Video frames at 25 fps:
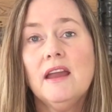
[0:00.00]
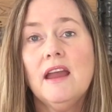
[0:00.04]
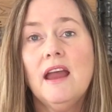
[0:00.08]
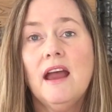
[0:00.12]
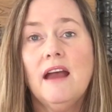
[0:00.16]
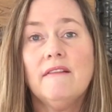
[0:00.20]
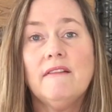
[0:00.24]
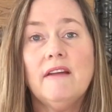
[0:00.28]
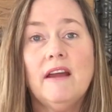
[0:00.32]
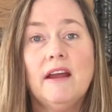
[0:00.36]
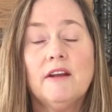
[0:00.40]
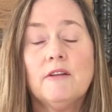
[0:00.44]

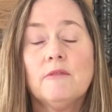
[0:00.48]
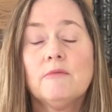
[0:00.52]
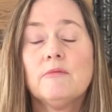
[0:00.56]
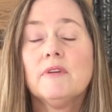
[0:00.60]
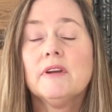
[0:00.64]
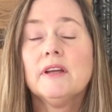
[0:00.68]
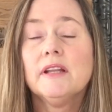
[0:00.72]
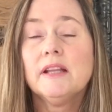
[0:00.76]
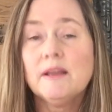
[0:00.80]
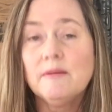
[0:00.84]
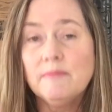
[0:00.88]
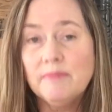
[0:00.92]
I've had a
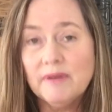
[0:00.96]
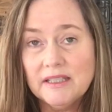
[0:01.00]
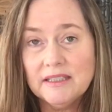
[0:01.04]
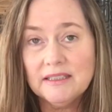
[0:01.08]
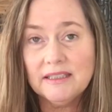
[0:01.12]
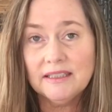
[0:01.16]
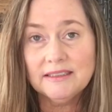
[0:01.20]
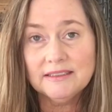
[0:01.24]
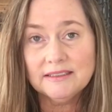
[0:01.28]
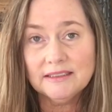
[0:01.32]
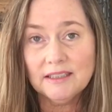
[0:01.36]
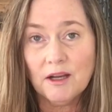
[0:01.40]
really
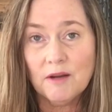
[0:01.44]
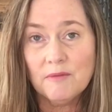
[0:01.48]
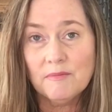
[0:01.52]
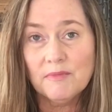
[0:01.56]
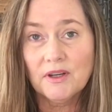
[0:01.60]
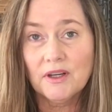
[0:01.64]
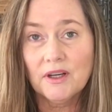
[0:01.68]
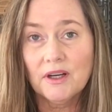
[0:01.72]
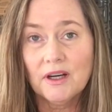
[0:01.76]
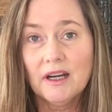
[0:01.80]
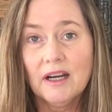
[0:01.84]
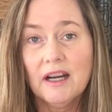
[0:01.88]
busy
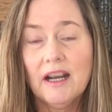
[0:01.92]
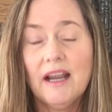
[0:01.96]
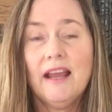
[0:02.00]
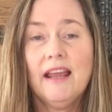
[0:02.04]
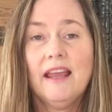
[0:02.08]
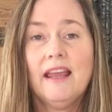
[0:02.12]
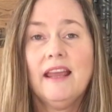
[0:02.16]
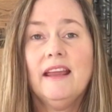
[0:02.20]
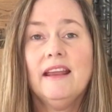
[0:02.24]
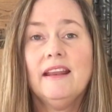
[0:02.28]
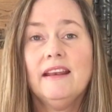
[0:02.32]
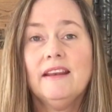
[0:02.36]
summer,
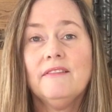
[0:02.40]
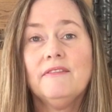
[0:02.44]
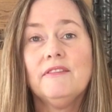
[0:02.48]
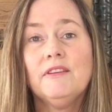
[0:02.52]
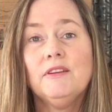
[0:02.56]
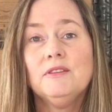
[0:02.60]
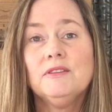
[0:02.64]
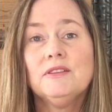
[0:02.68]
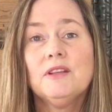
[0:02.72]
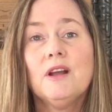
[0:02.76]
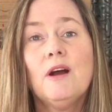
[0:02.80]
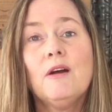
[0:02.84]
and if you
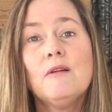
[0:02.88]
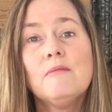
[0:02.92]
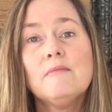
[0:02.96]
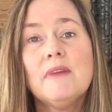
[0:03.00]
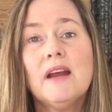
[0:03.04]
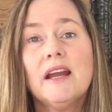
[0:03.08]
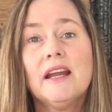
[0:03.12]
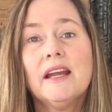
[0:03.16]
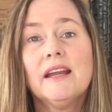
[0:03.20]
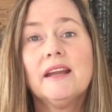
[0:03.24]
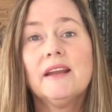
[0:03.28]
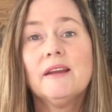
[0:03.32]
saw
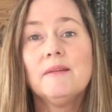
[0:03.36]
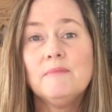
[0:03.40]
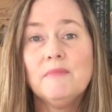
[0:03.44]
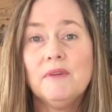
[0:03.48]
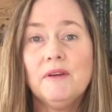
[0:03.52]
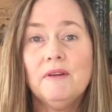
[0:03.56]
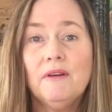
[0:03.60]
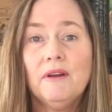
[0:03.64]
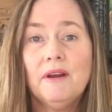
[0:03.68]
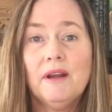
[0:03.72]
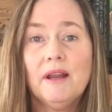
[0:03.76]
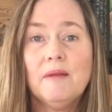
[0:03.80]
my
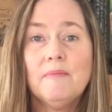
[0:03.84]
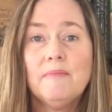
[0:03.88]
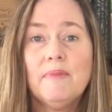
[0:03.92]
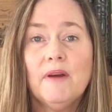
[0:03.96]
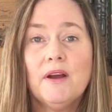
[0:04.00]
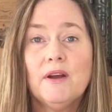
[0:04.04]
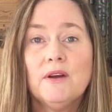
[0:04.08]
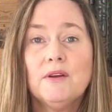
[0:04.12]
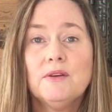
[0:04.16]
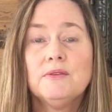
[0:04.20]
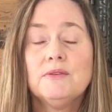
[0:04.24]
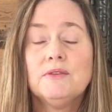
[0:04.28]
community
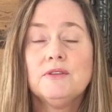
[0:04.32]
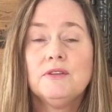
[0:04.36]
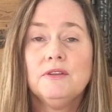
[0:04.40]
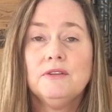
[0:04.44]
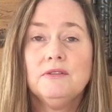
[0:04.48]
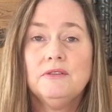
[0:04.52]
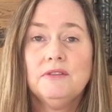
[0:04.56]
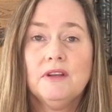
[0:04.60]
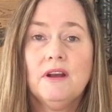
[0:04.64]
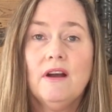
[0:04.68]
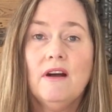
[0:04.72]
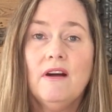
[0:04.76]
post, you
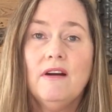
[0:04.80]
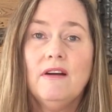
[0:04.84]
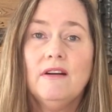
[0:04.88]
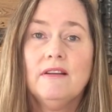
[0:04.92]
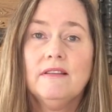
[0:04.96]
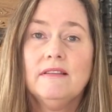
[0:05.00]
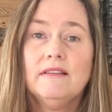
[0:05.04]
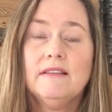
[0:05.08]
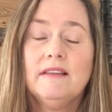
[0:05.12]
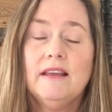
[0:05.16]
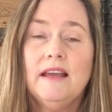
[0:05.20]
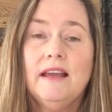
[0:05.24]
saw
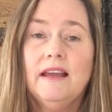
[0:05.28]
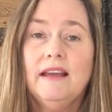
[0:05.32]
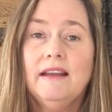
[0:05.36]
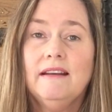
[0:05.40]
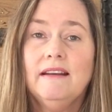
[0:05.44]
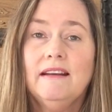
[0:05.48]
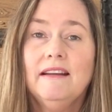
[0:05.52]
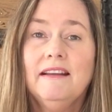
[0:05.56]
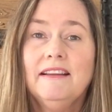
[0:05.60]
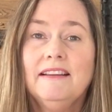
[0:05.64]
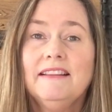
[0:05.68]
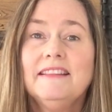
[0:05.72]
that
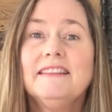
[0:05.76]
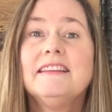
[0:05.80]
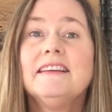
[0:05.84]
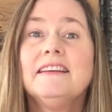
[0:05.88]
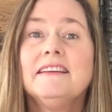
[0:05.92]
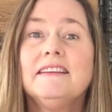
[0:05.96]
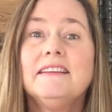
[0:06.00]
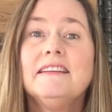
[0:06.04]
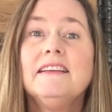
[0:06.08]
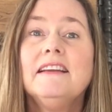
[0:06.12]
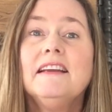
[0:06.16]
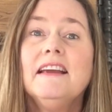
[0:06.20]

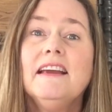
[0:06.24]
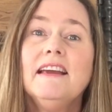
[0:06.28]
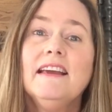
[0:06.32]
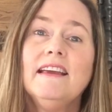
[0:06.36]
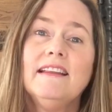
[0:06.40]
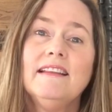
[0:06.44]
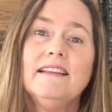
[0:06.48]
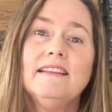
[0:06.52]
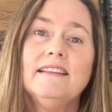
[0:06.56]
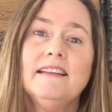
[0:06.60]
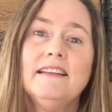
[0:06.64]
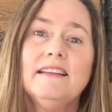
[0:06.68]

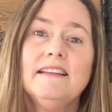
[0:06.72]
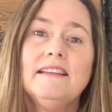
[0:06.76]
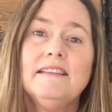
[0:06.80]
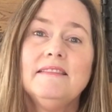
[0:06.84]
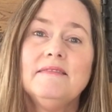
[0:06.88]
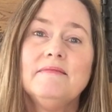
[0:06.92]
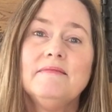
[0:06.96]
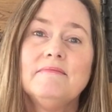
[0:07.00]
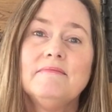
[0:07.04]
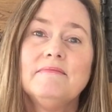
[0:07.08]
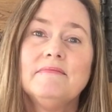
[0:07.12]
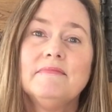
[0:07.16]
the
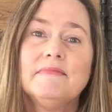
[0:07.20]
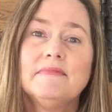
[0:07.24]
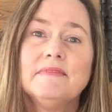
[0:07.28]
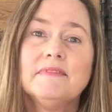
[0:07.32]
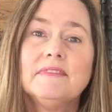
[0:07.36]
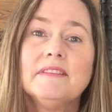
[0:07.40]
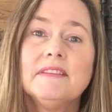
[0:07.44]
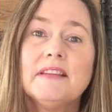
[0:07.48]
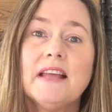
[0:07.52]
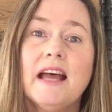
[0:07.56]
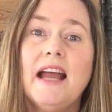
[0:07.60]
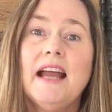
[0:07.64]

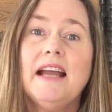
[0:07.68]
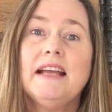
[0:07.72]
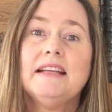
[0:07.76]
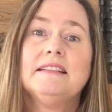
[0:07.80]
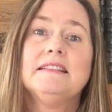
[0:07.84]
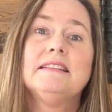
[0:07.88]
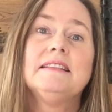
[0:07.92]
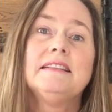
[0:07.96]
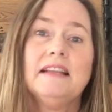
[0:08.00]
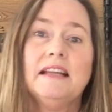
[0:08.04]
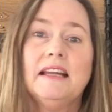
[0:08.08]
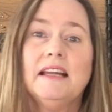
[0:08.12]

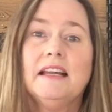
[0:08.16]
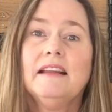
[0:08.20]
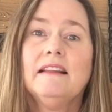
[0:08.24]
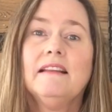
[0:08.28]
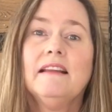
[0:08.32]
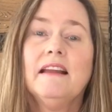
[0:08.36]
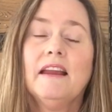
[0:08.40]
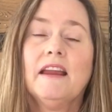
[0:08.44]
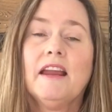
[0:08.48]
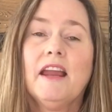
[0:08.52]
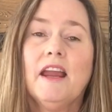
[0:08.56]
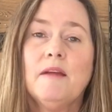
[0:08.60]
last thing
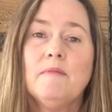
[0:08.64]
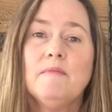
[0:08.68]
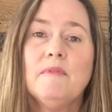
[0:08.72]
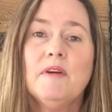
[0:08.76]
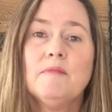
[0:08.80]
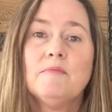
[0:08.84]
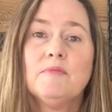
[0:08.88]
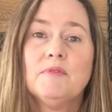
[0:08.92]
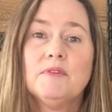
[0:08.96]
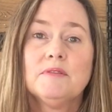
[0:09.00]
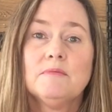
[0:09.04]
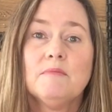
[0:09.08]
that came
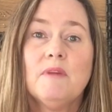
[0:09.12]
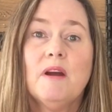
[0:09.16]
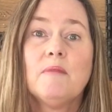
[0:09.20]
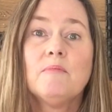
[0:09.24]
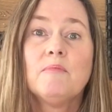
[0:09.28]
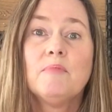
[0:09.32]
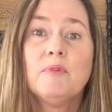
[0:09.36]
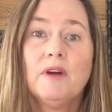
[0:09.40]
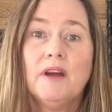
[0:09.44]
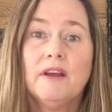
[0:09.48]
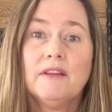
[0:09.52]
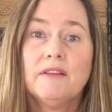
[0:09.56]
up was my
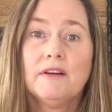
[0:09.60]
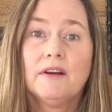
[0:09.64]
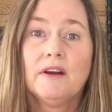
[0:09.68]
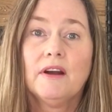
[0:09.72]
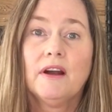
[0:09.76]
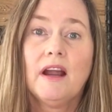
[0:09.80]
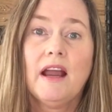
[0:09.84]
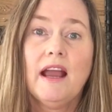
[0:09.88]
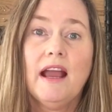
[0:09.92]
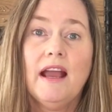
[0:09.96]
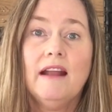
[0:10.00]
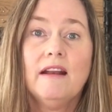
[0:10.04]
brother
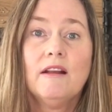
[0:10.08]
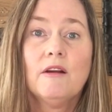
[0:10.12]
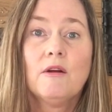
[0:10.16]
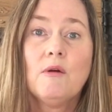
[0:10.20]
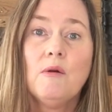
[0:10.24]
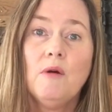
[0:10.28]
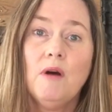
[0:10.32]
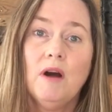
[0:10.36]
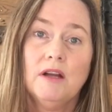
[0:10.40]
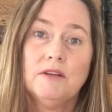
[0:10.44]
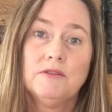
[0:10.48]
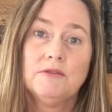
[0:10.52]
had a
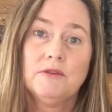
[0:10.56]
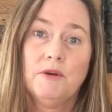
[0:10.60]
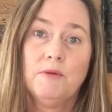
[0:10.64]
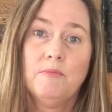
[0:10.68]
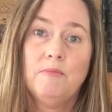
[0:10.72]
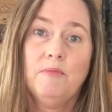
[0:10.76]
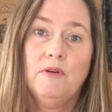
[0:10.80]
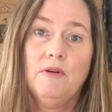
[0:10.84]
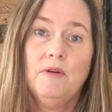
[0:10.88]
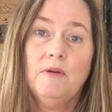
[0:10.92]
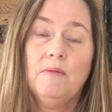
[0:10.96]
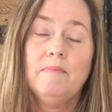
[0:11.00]

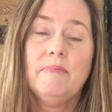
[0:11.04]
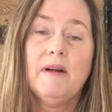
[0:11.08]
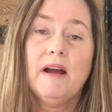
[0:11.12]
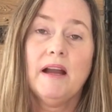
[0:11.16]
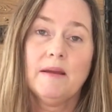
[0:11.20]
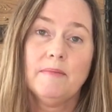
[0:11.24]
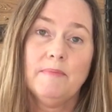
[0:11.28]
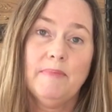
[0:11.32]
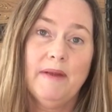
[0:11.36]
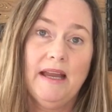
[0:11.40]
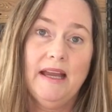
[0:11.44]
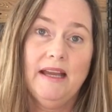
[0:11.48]
quadruple
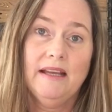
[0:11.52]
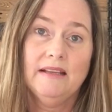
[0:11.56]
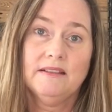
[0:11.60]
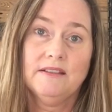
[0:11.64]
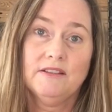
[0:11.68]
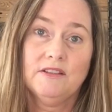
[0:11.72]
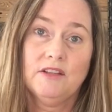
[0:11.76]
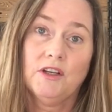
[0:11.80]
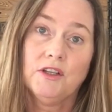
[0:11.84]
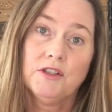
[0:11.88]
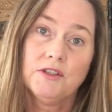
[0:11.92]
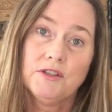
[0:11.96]
bypass
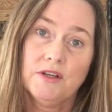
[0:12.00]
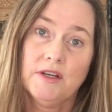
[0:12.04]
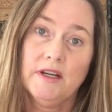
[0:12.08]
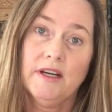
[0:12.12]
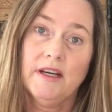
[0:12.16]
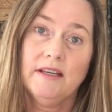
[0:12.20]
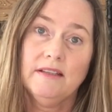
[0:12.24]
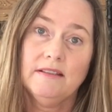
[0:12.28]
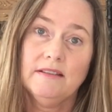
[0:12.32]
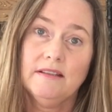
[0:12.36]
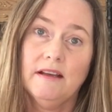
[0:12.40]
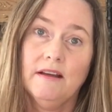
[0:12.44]
surgery.
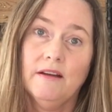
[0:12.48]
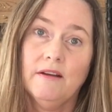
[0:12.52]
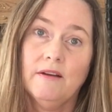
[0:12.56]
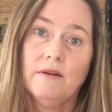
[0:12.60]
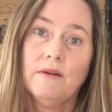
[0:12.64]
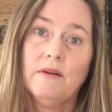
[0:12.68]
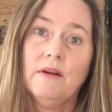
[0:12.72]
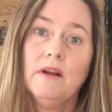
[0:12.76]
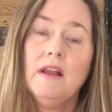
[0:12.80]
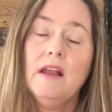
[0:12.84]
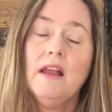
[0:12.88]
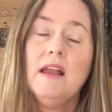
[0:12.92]

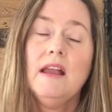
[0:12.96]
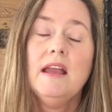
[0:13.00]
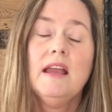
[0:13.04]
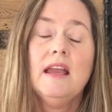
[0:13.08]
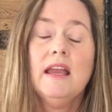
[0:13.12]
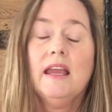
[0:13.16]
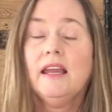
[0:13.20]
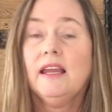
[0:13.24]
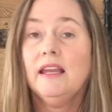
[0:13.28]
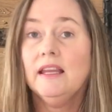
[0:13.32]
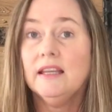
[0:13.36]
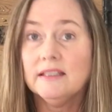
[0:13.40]
So
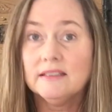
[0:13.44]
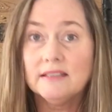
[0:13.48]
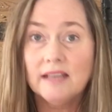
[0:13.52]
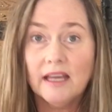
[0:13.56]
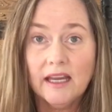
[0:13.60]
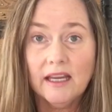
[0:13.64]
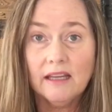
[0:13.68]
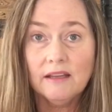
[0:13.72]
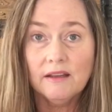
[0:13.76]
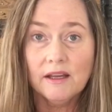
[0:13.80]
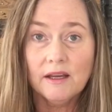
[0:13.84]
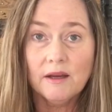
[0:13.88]
he is
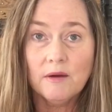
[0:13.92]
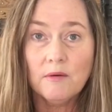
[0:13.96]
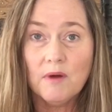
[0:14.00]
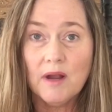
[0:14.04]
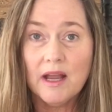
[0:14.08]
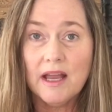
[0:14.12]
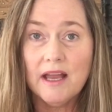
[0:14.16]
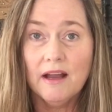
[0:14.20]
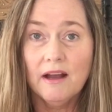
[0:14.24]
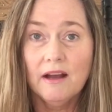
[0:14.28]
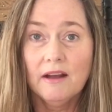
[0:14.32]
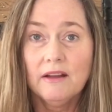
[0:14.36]
healing
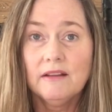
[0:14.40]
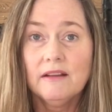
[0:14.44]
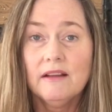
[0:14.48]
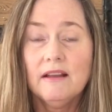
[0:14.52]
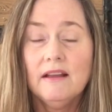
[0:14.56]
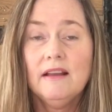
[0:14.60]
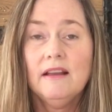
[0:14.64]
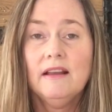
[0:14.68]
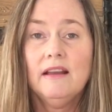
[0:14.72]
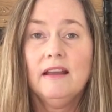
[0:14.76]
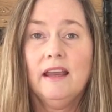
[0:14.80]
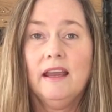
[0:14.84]
well,
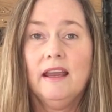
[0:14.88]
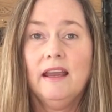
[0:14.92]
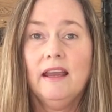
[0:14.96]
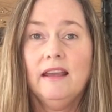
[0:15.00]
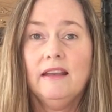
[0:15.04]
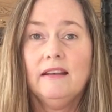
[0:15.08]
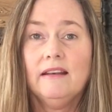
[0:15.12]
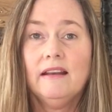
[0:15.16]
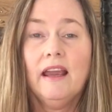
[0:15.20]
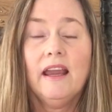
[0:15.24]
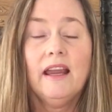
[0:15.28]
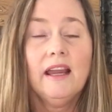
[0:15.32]

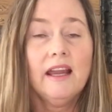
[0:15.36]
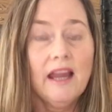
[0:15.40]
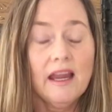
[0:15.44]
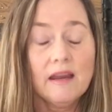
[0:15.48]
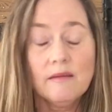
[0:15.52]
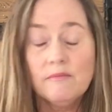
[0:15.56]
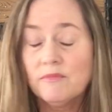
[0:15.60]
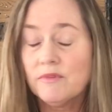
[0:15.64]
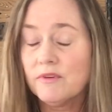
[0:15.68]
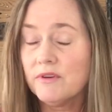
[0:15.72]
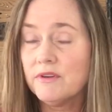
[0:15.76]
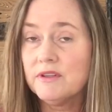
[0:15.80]
and he
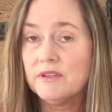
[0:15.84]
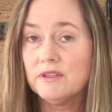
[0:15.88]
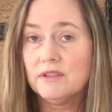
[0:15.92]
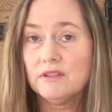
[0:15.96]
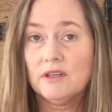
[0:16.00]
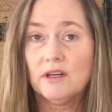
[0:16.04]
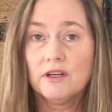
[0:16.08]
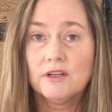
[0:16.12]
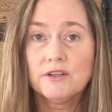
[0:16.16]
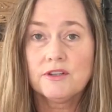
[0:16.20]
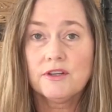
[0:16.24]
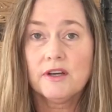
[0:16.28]
came through the
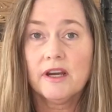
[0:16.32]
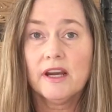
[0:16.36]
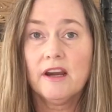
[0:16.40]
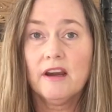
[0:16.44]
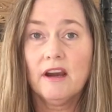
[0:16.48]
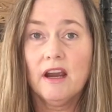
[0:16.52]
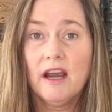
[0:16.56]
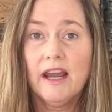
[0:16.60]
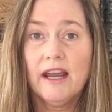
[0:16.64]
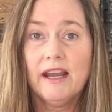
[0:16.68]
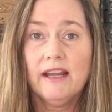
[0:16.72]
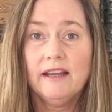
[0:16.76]
surgery
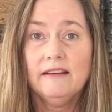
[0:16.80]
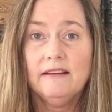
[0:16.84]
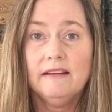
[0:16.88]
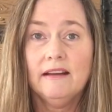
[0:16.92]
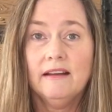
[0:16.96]
great.